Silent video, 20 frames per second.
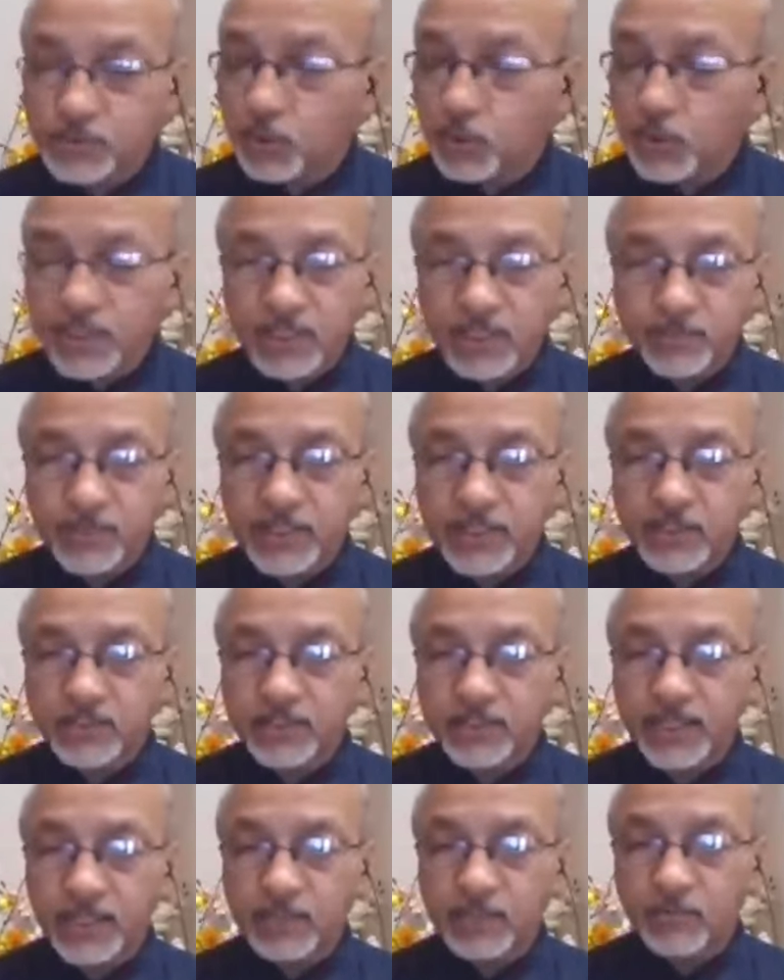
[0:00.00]
Don't depend on
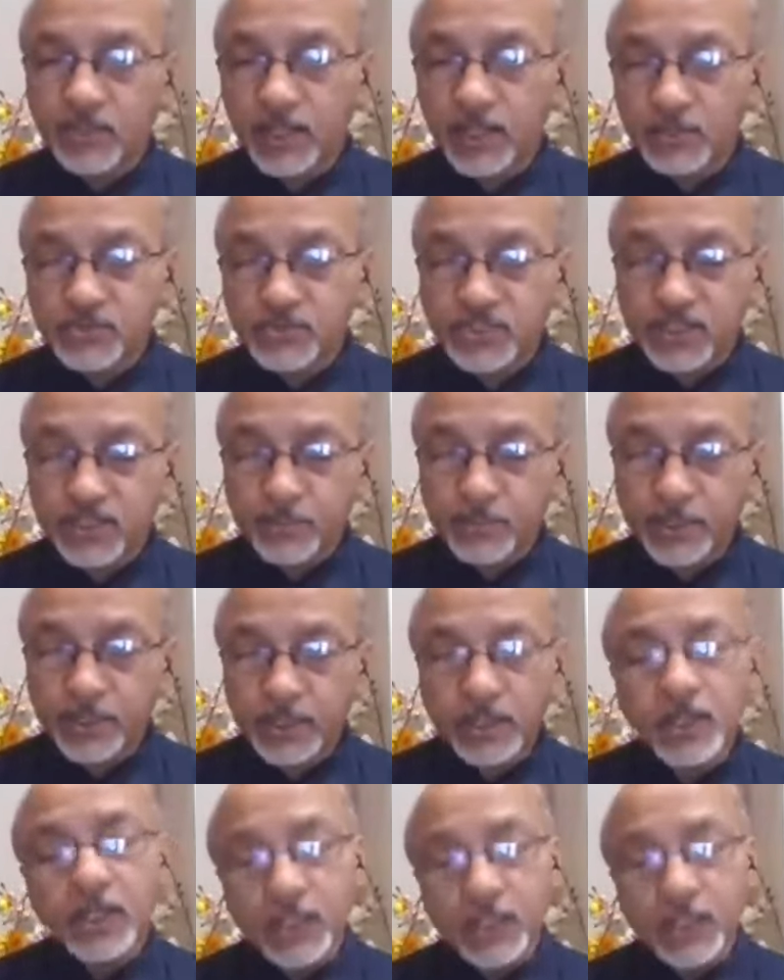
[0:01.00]
the animal housekeeper.